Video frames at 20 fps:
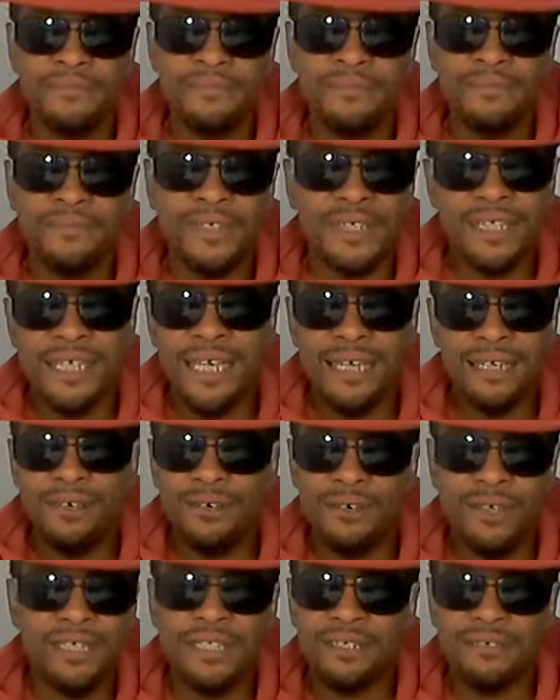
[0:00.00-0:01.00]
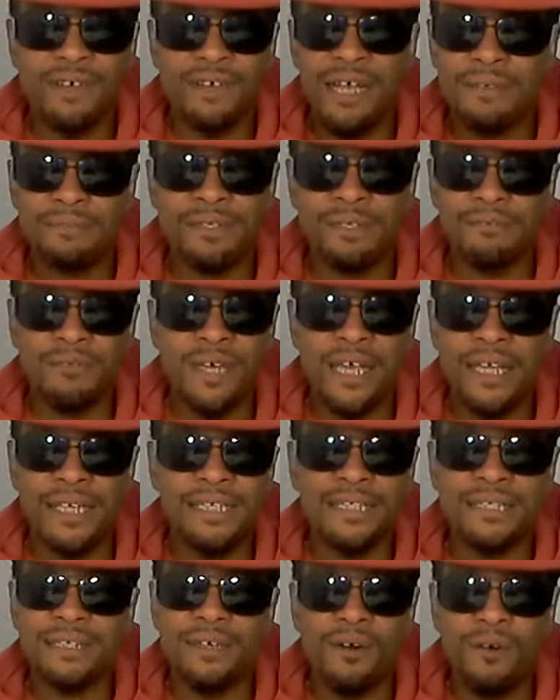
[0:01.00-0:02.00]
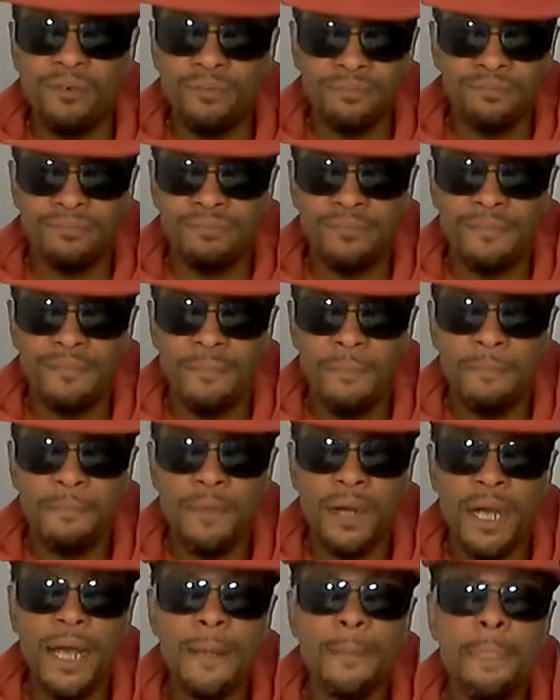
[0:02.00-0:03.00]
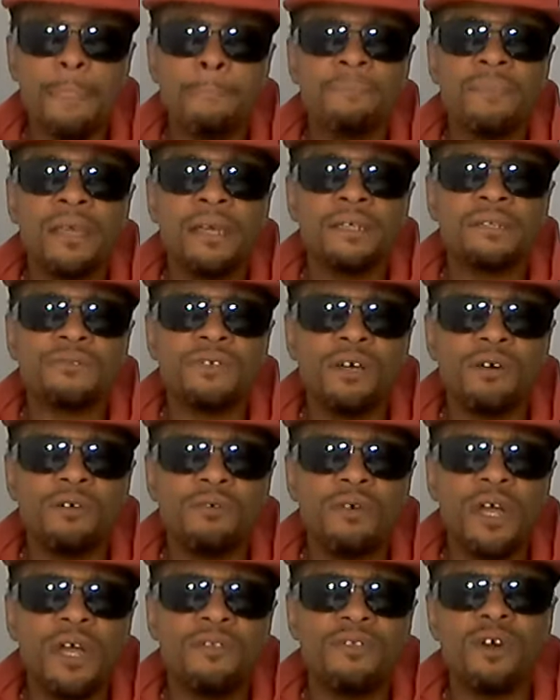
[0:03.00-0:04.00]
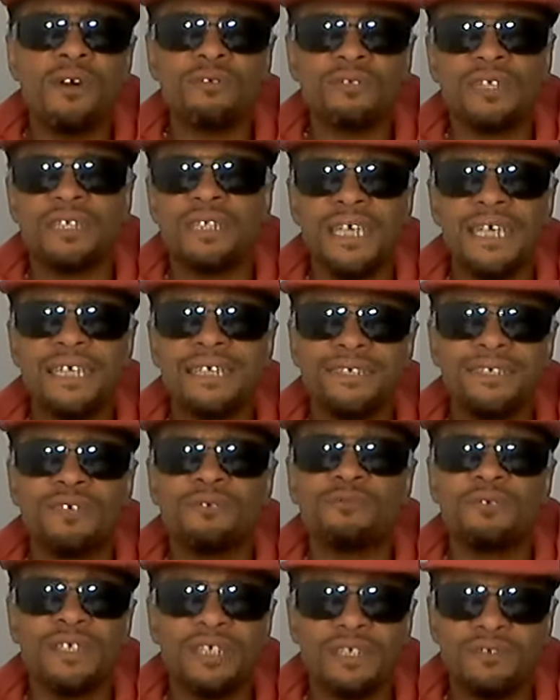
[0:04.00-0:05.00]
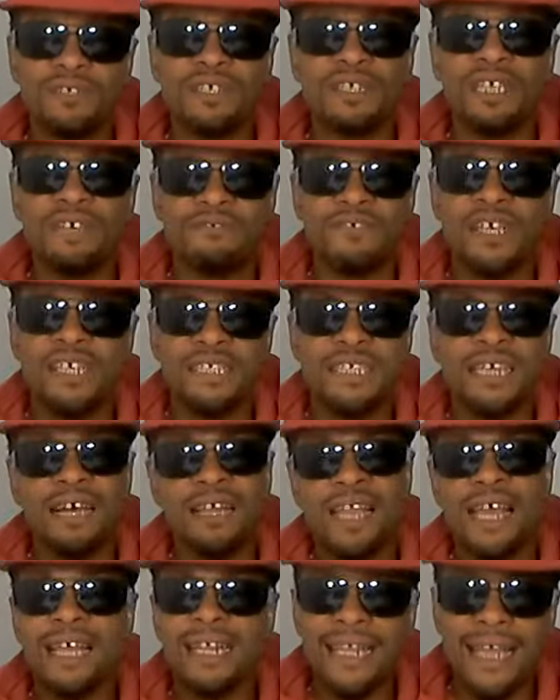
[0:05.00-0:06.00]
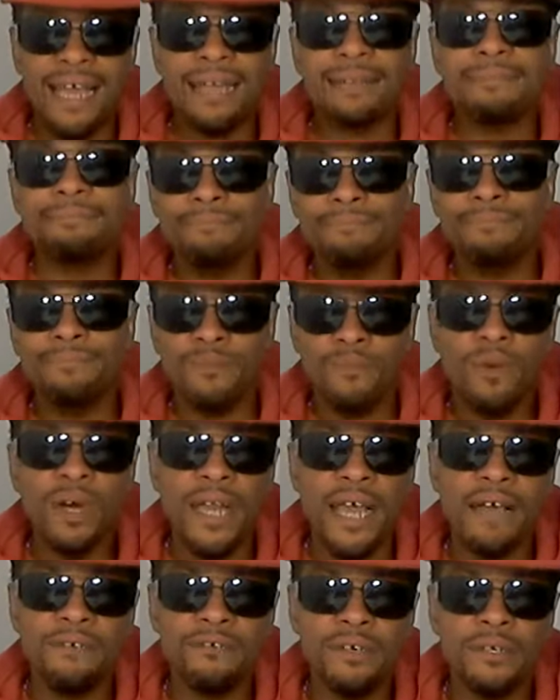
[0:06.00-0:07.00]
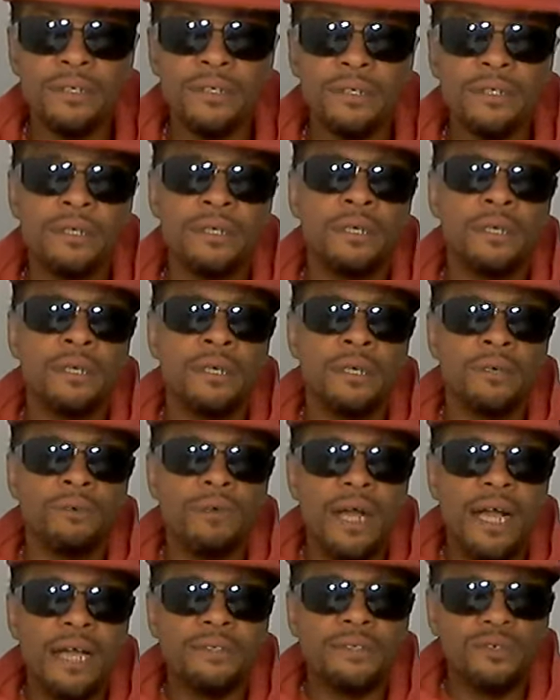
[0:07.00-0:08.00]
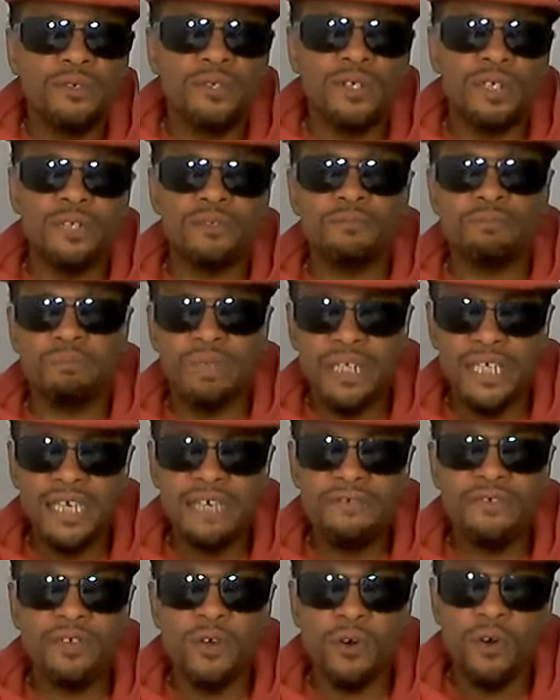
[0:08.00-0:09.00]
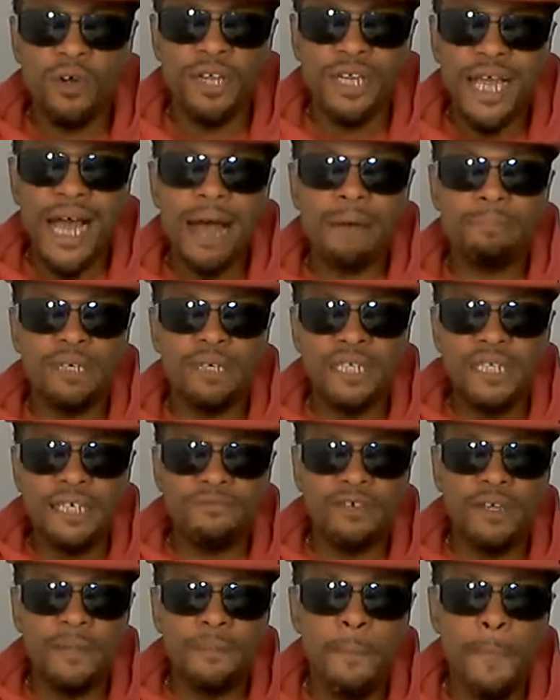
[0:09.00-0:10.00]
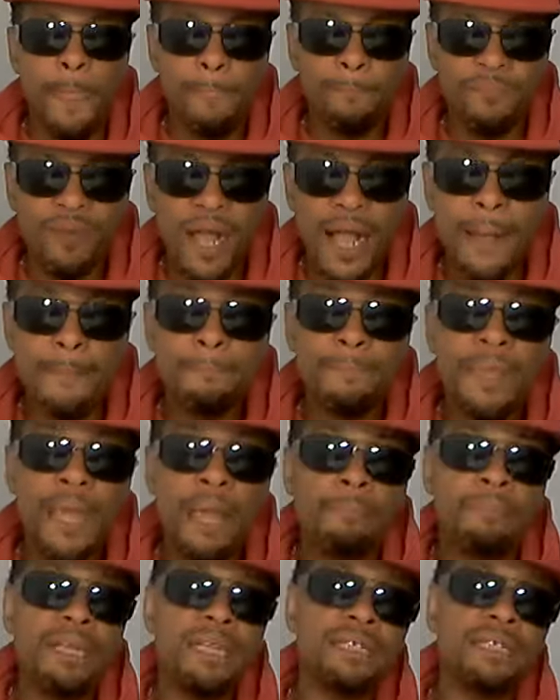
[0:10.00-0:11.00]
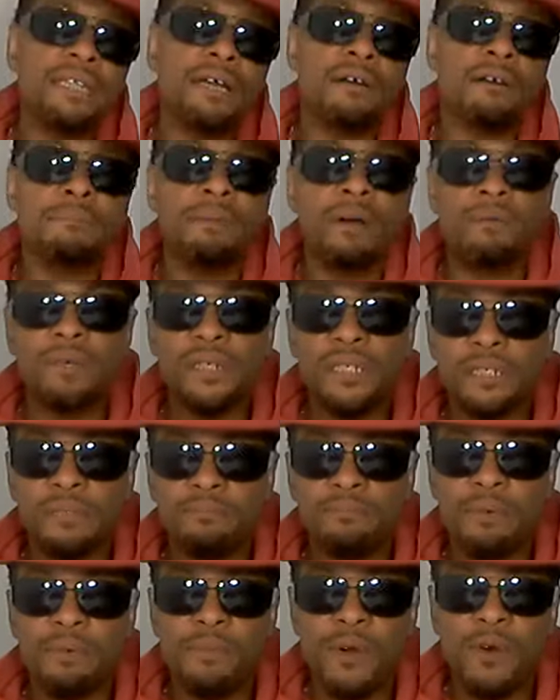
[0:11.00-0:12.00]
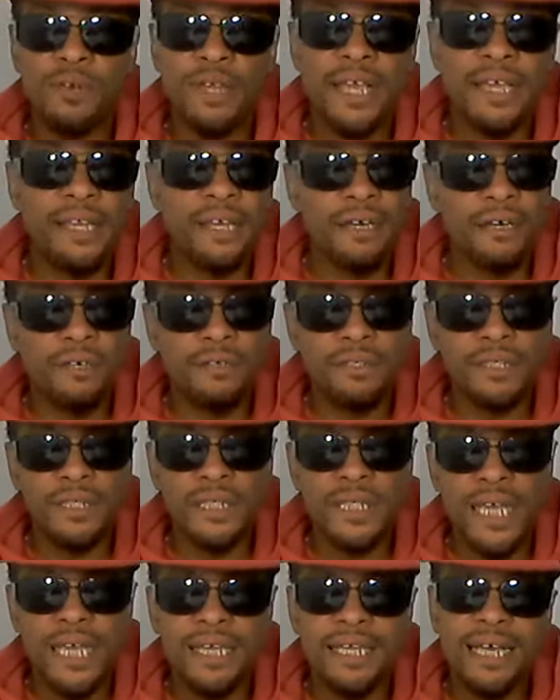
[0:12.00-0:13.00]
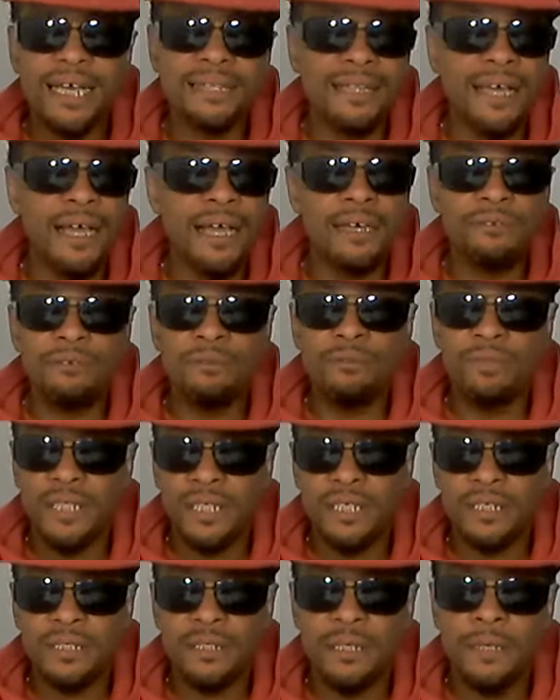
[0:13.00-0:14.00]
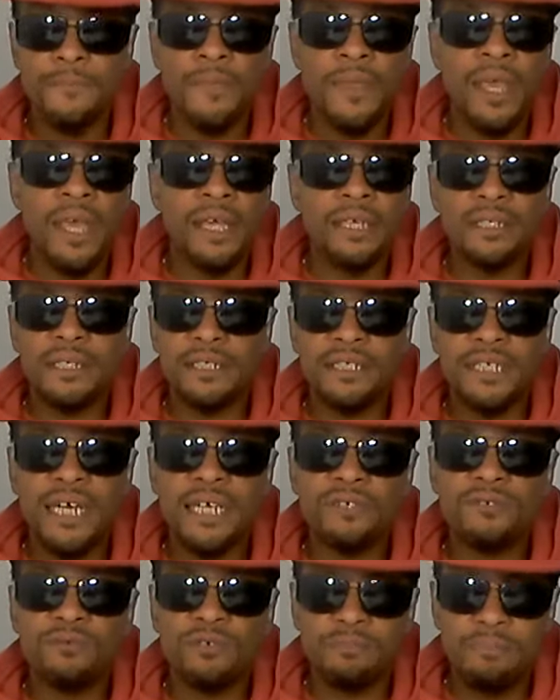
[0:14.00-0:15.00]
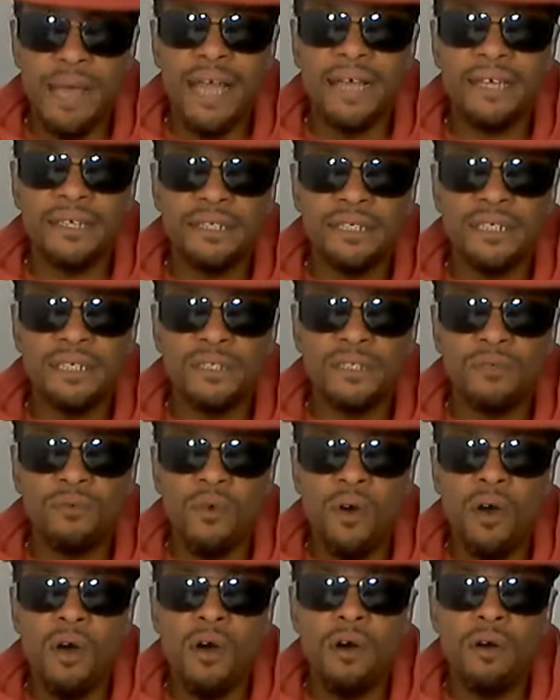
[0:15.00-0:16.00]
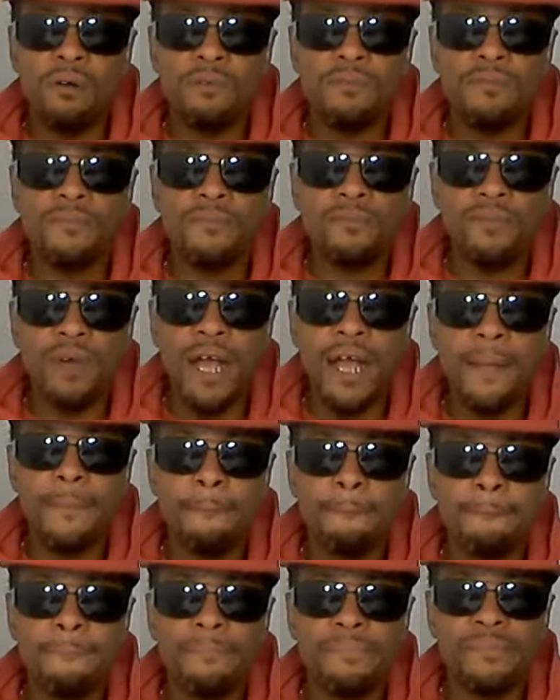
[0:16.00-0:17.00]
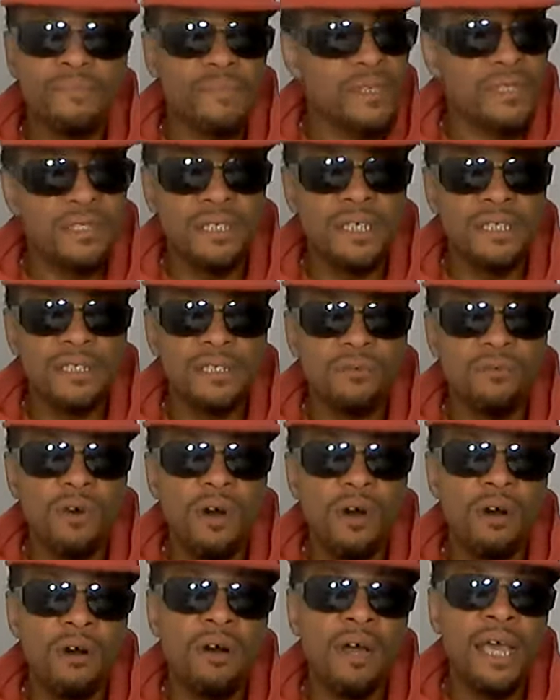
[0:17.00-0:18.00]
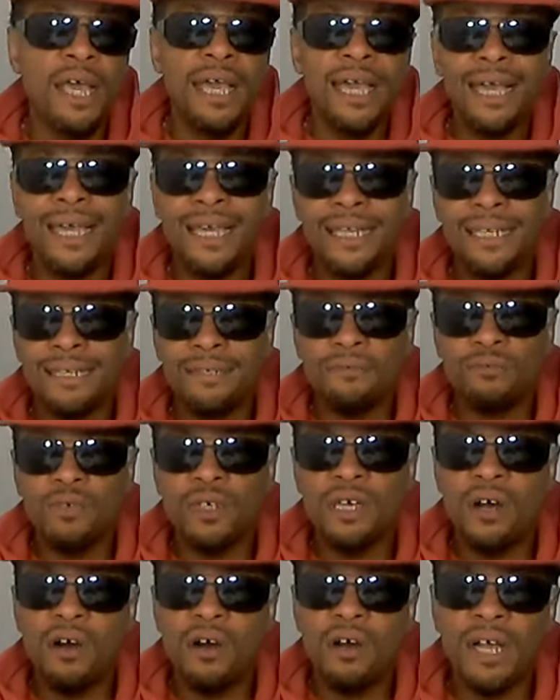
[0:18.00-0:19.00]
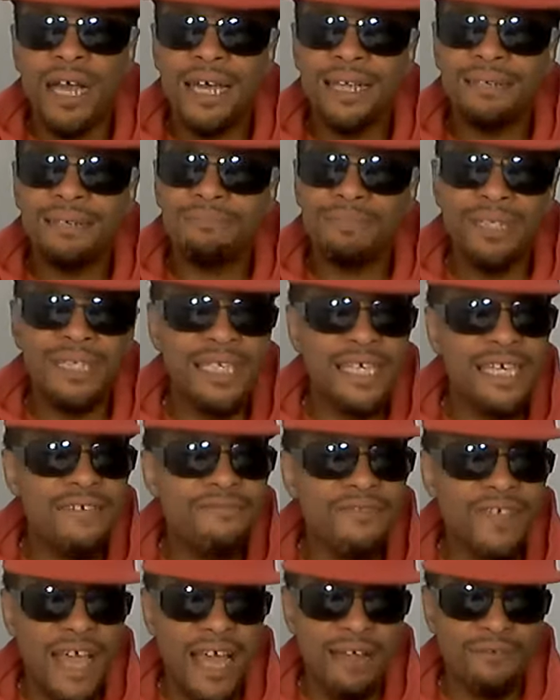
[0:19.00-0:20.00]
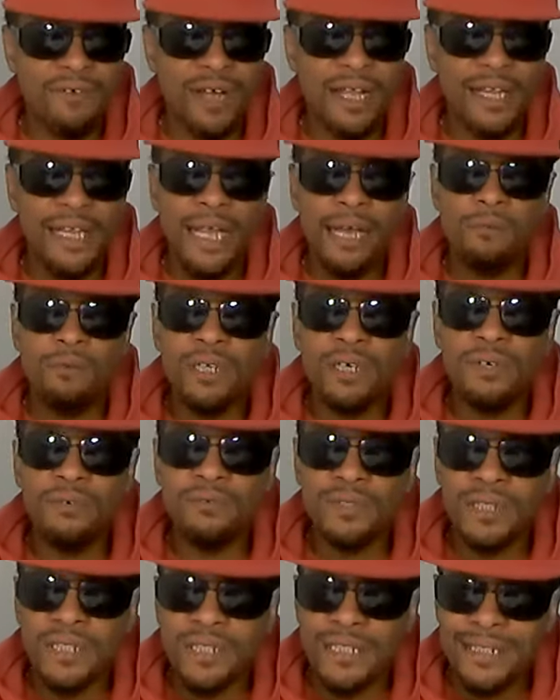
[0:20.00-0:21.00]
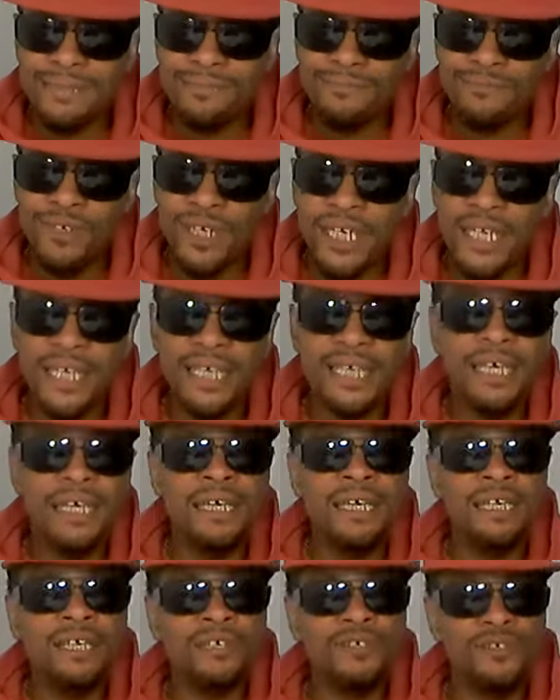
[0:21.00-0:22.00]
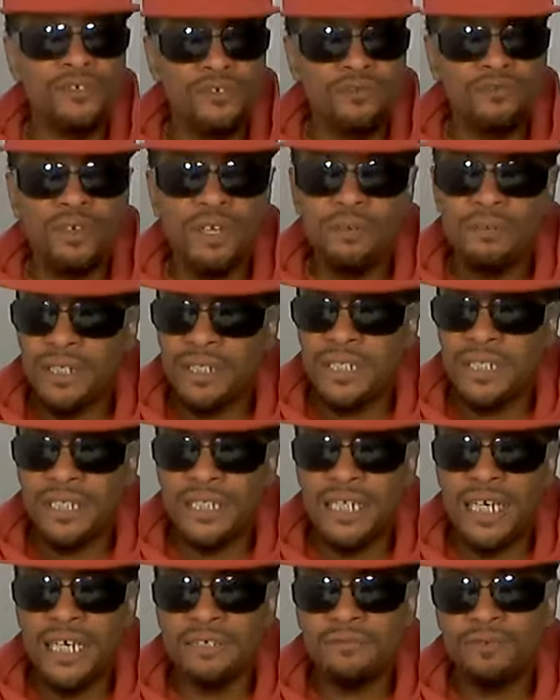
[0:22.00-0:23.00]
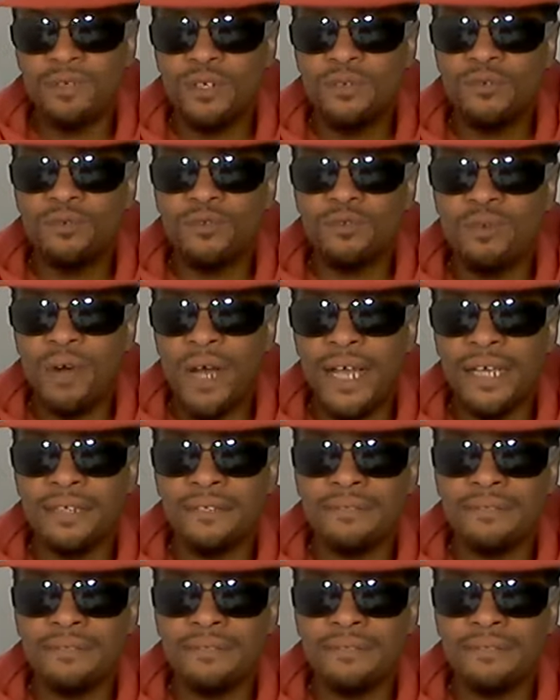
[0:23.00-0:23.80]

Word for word: just got to go Instagram somewhere and it's on, right? So those are things, you know, when stuff gets out like that, hmm, whatever, right? So you can believe it or not believe it, right? But let's talk about what his promoter Eddie Hearn is saying. Now, I, I agree with this. He said Joshua's back is against the wall, right? It's against the wall. And we all kind of believe that right now. We don't really, do you really want to see Joshua lose twice